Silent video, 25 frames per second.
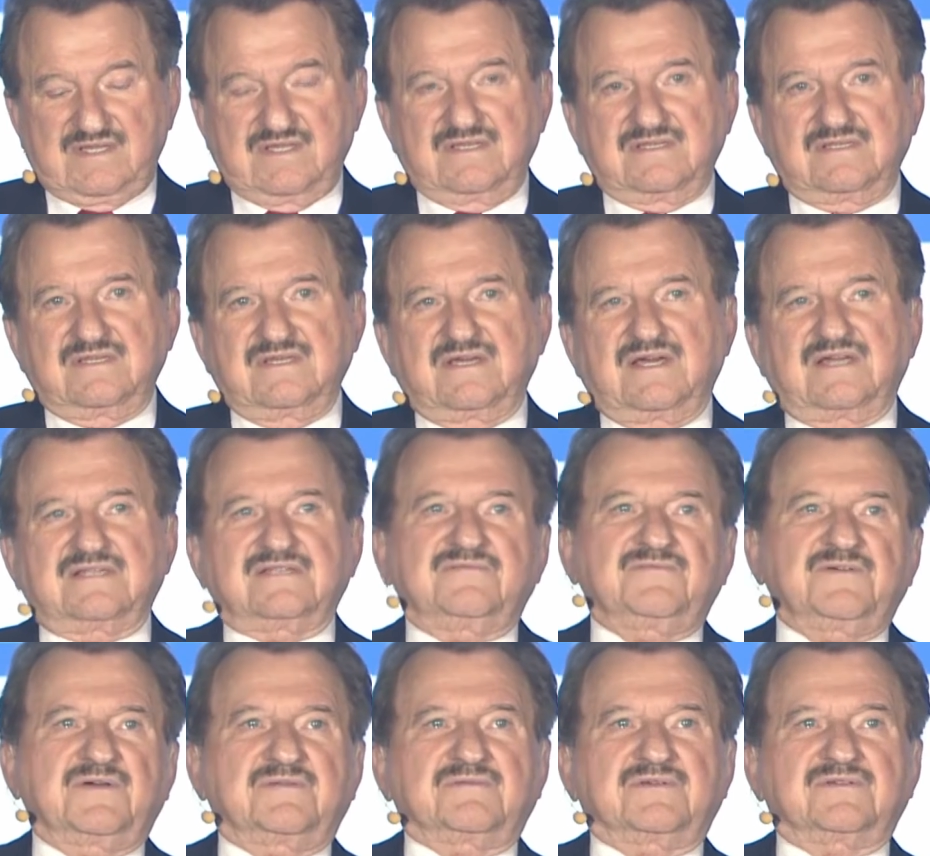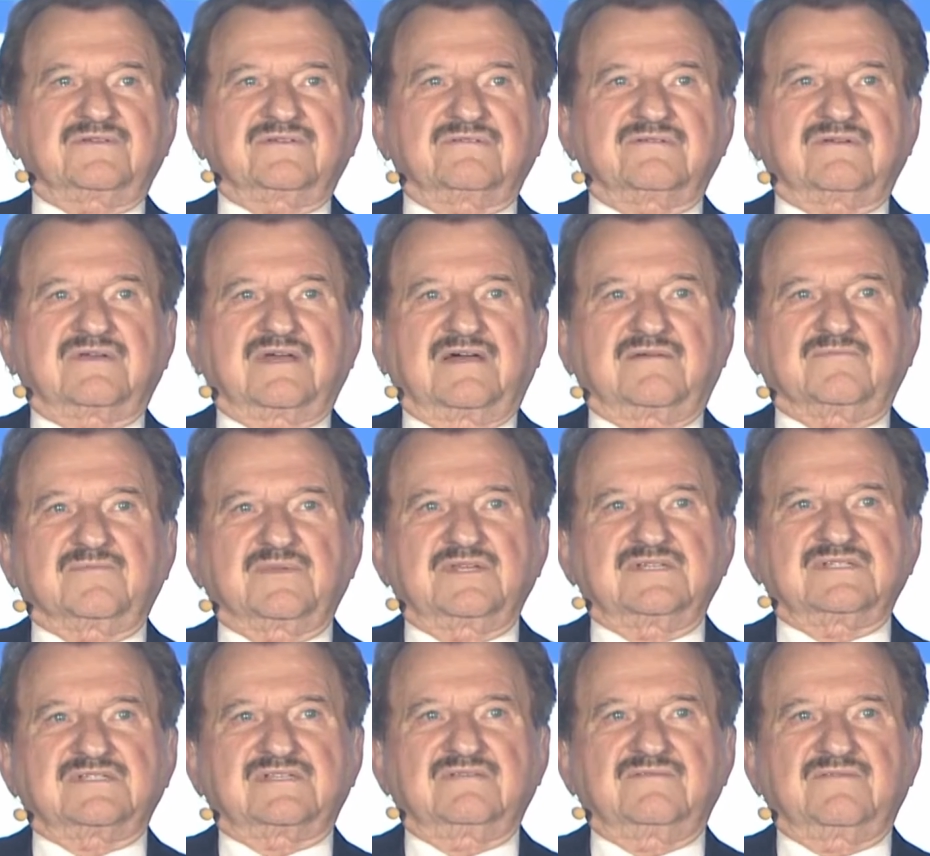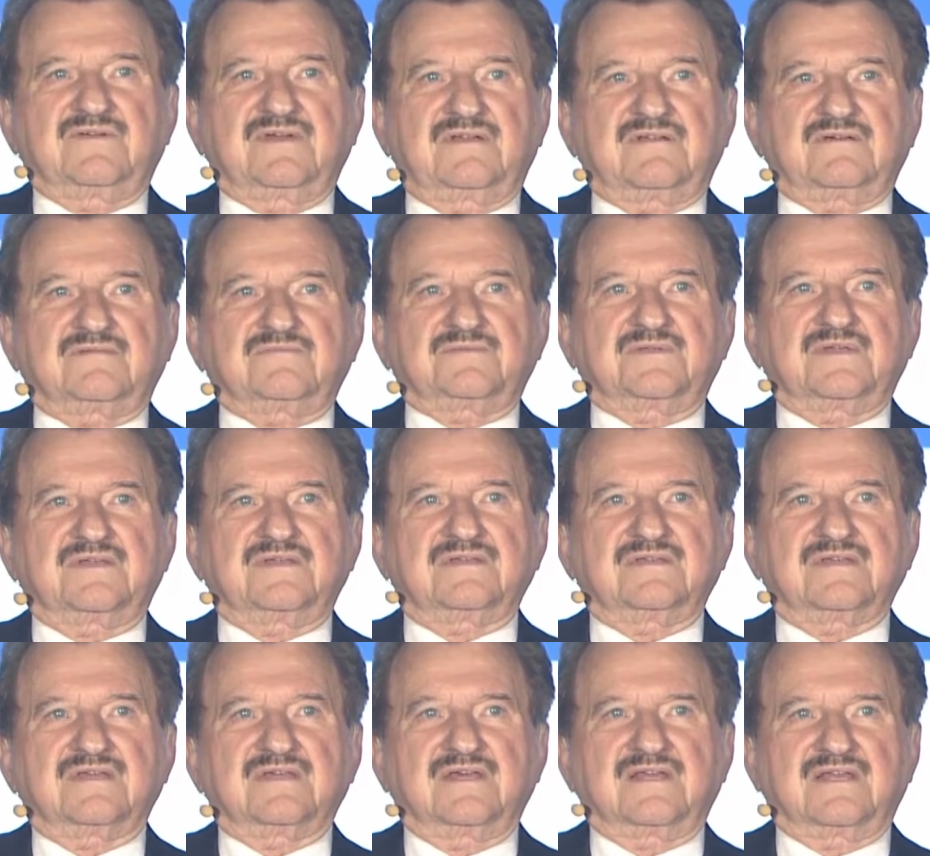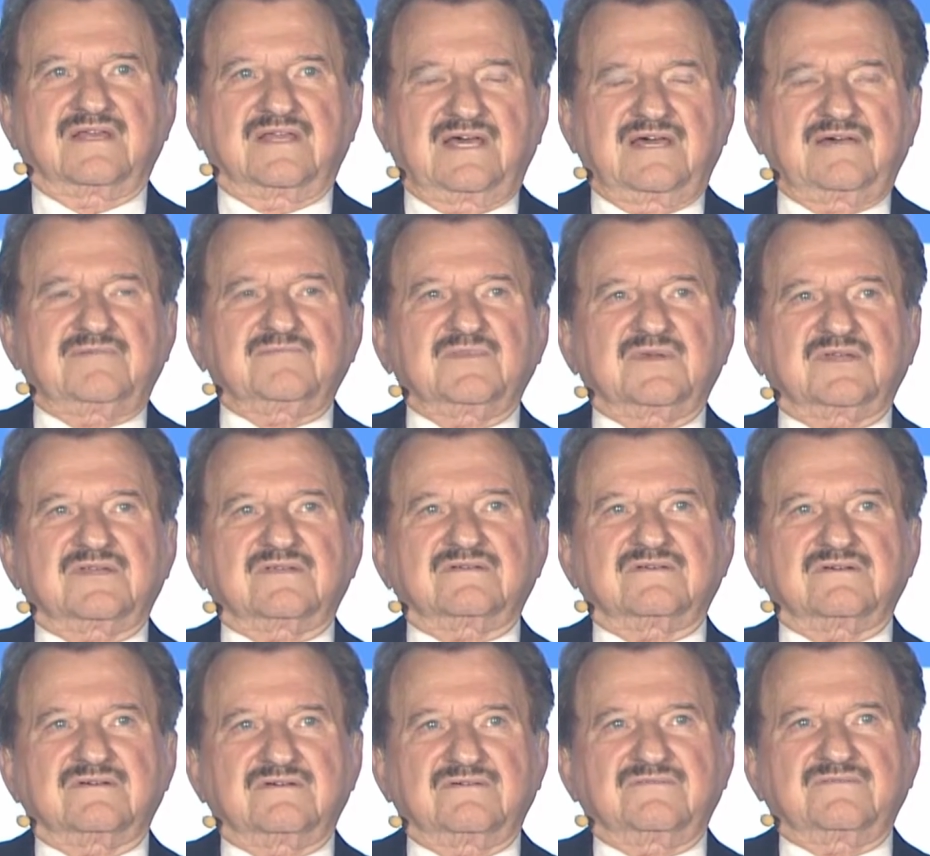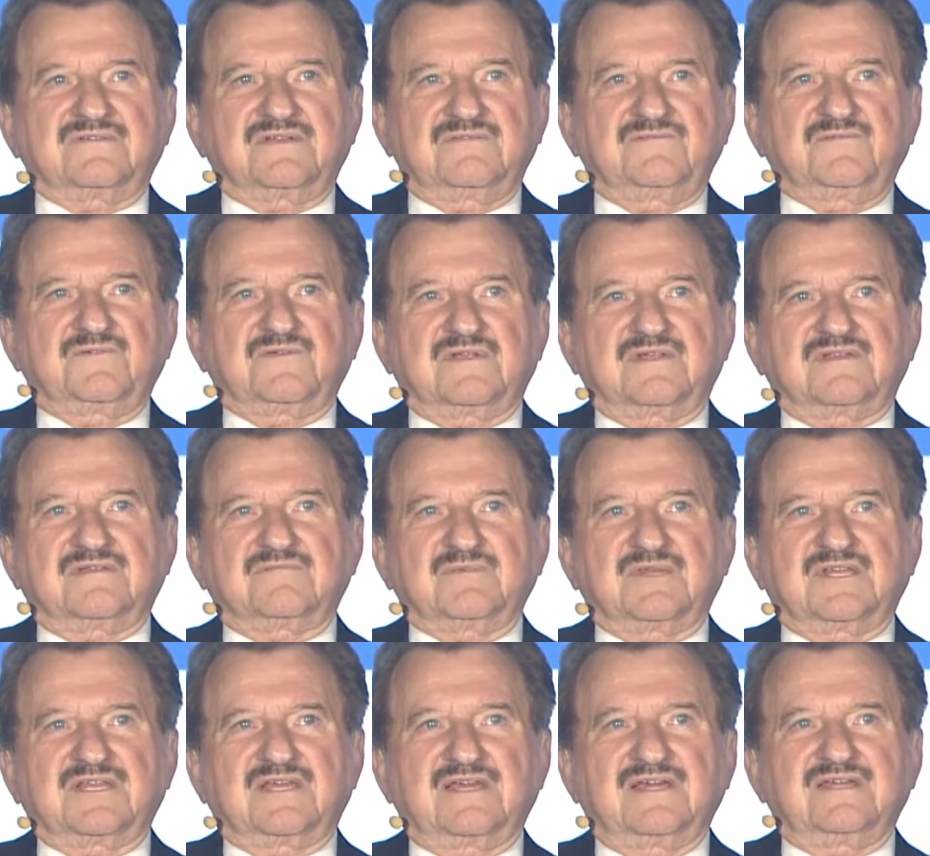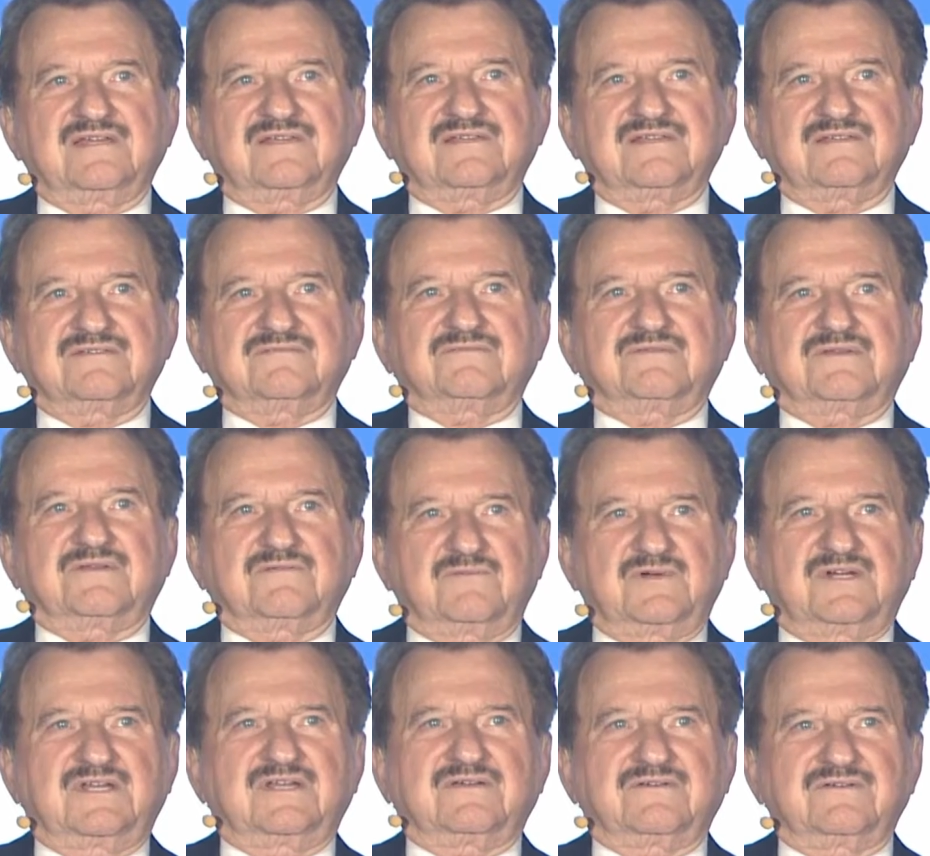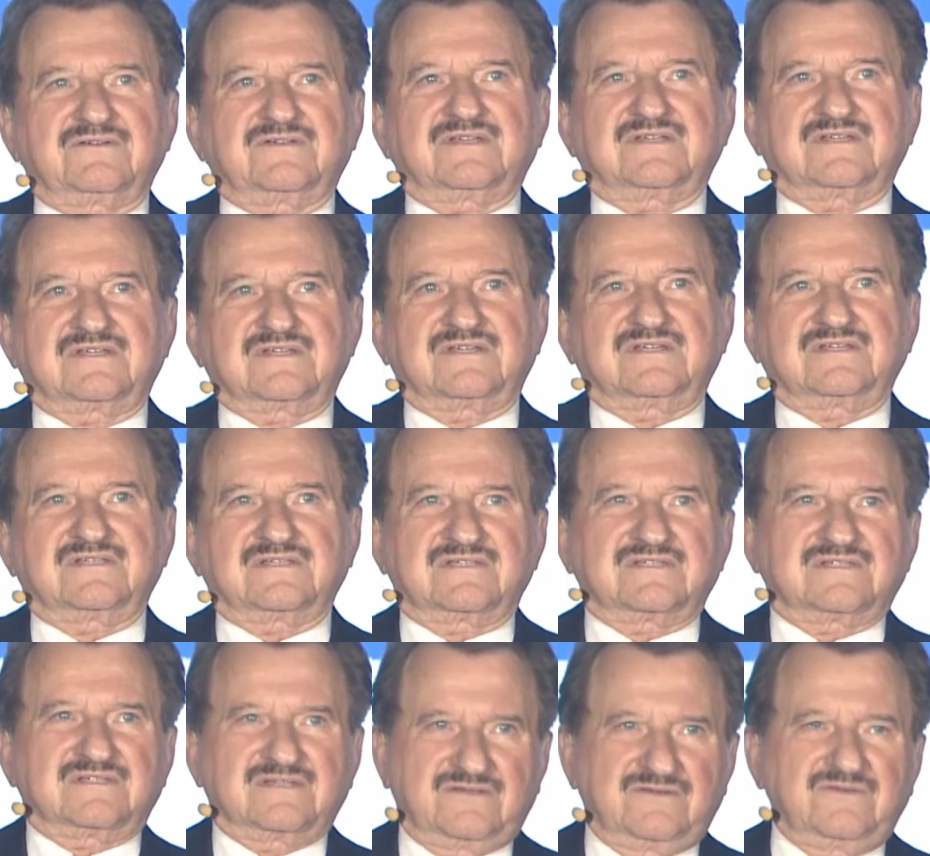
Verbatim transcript: the other pharmaceutical companies developed a number of different medications which work on the genes,